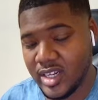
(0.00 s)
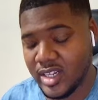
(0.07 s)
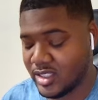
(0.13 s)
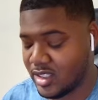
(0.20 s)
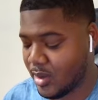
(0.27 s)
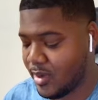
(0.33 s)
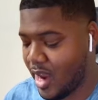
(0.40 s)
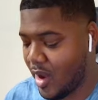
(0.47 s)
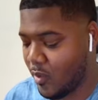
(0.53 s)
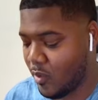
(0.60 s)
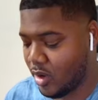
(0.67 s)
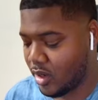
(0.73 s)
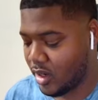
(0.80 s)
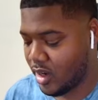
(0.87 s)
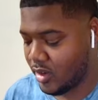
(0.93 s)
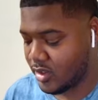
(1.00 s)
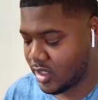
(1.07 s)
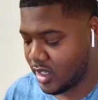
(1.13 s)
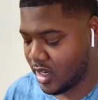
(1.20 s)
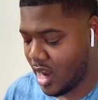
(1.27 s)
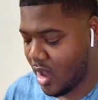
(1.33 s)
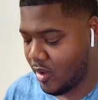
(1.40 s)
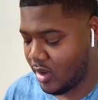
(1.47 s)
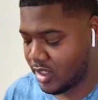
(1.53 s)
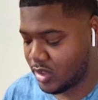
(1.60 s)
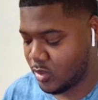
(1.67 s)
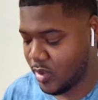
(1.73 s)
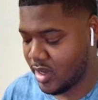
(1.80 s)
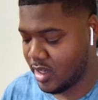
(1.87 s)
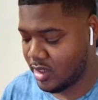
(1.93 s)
this on the work and I was like, nah, let's wait.